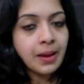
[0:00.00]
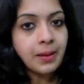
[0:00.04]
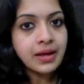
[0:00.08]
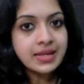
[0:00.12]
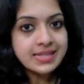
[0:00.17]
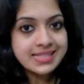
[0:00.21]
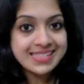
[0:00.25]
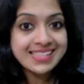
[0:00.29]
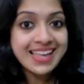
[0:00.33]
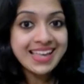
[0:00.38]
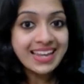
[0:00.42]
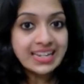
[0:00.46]

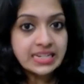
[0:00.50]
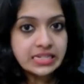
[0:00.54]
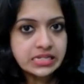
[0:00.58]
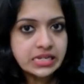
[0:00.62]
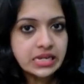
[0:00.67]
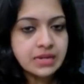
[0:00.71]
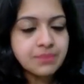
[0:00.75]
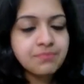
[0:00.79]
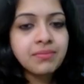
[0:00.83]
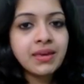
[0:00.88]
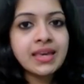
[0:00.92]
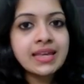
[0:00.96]
site,
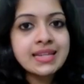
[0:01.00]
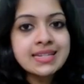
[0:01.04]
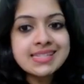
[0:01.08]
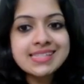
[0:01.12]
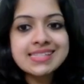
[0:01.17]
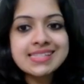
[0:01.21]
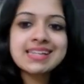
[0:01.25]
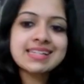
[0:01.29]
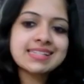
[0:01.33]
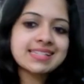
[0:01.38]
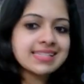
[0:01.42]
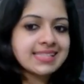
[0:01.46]

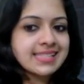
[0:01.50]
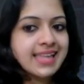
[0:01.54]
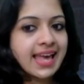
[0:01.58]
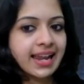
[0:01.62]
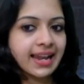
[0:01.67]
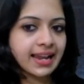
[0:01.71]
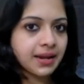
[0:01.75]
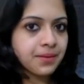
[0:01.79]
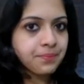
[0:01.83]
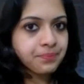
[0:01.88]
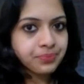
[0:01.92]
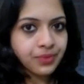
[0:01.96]
means
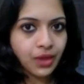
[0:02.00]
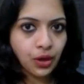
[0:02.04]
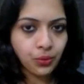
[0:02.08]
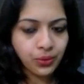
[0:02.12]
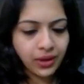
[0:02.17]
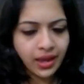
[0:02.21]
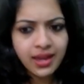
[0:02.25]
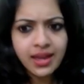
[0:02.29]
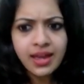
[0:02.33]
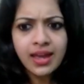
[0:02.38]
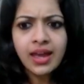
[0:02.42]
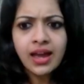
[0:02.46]
cell.
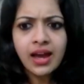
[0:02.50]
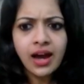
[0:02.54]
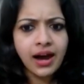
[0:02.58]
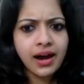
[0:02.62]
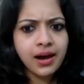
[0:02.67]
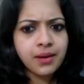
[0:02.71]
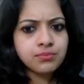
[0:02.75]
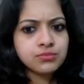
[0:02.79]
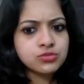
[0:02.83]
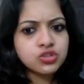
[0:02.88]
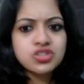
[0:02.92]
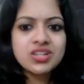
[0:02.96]
Okay,
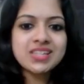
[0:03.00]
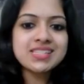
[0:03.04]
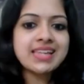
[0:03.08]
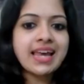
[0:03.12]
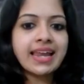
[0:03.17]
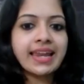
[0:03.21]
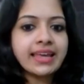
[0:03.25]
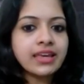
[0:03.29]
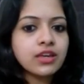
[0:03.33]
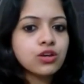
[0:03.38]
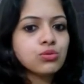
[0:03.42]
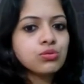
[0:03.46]
just
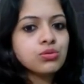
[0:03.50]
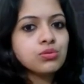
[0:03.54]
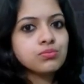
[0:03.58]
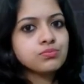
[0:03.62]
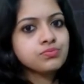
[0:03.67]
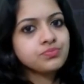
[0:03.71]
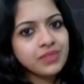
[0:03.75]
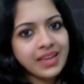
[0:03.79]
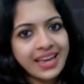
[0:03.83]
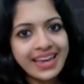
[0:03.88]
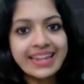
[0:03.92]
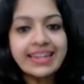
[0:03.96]
telling you
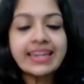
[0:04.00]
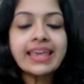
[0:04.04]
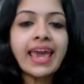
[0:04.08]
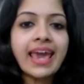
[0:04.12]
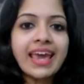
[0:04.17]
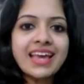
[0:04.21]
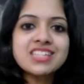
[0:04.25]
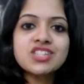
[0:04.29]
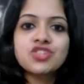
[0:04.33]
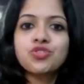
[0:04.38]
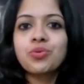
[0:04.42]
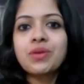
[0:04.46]
in
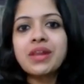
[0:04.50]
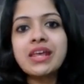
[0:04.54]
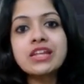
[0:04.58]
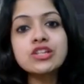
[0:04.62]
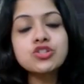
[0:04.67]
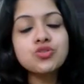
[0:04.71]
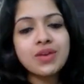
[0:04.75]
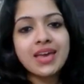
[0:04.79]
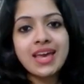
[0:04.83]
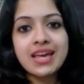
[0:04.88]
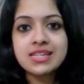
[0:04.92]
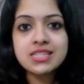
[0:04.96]
case you need
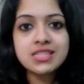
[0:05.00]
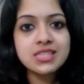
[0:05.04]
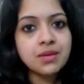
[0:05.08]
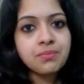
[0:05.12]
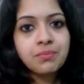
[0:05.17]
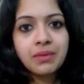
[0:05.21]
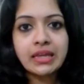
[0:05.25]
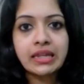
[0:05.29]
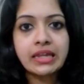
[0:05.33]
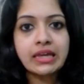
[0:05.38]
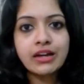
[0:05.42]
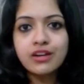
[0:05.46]
to guess the
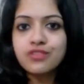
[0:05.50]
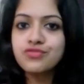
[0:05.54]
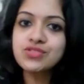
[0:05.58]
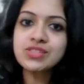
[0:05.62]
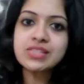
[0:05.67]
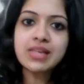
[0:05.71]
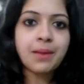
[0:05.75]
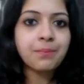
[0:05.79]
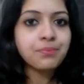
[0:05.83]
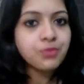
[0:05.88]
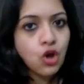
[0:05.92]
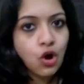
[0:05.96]
meaning of
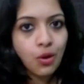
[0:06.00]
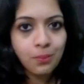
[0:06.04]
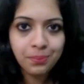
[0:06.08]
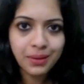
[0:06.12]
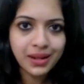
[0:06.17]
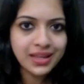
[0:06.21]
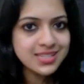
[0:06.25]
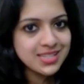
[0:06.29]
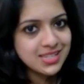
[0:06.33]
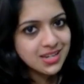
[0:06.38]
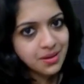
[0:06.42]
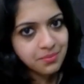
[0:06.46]
some
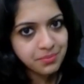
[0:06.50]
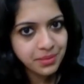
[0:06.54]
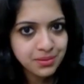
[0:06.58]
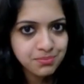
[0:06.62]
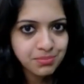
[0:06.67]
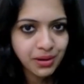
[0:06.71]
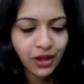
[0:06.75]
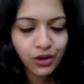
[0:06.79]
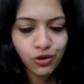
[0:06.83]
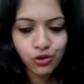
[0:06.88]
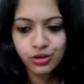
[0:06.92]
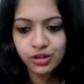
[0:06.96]
complex term in
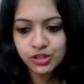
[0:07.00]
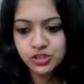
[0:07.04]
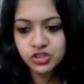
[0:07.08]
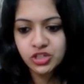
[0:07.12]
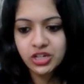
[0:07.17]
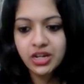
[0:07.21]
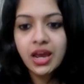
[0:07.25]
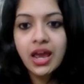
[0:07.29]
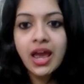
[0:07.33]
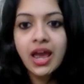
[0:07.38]
biology.